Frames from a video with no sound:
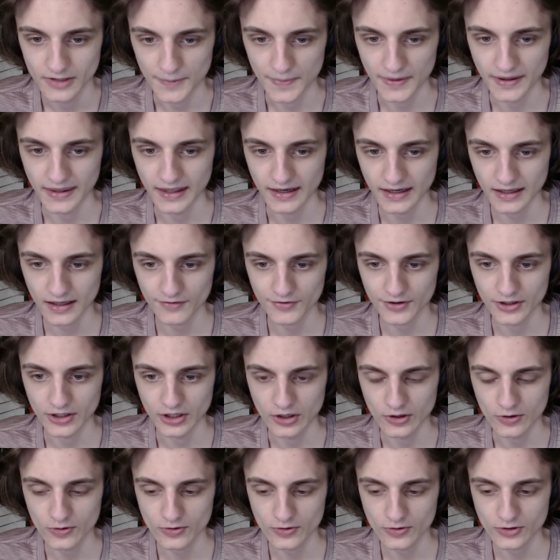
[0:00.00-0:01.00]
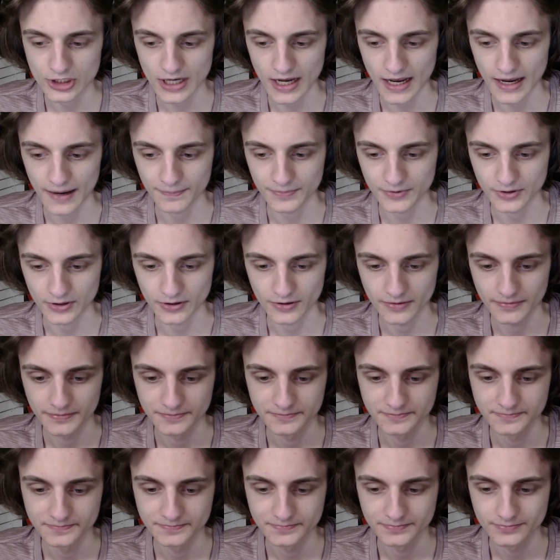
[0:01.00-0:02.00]
beginning of a new chapter.
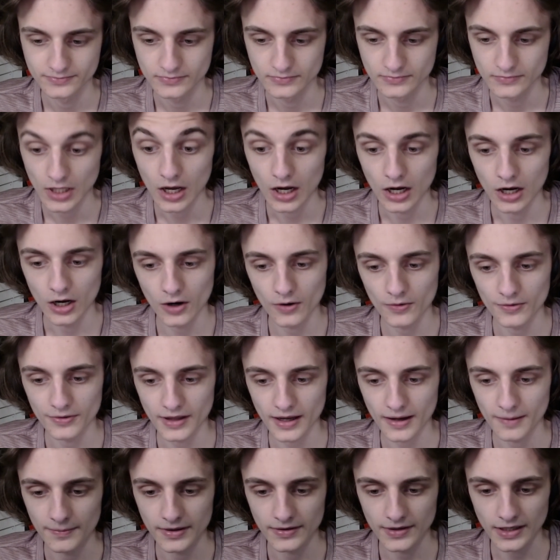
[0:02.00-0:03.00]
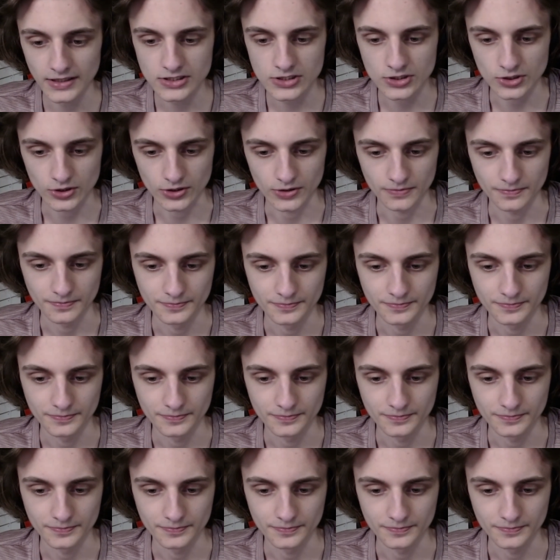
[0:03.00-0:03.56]
Oh yeah, I mean that's true.